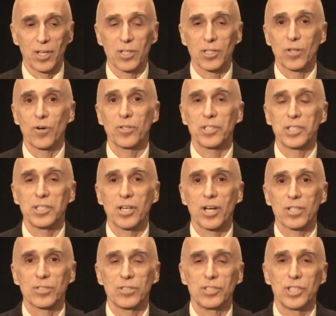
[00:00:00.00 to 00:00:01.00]
Currently,
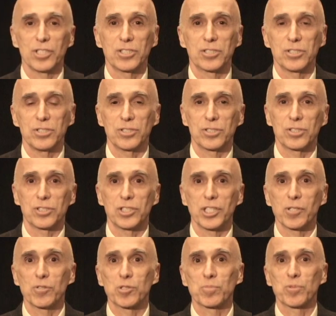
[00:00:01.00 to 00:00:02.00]
Dr. Jensen is
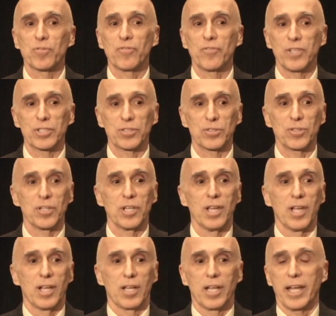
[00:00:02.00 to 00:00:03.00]
Distinguished Professor
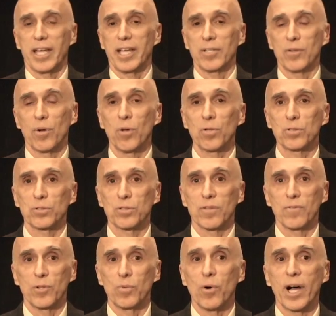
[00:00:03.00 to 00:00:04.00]
and holder
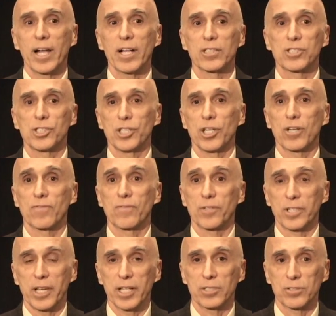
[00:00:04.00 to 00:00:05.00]
of the Weil Chair for
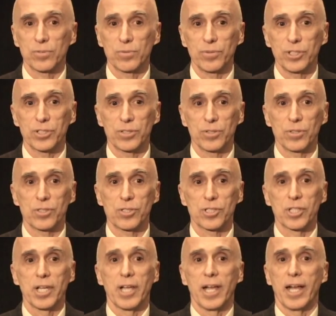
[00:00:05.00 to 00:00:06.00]
Cancer Research
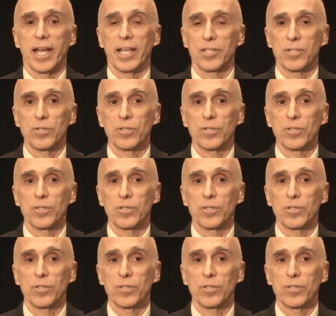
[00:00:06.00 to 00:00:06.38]
at the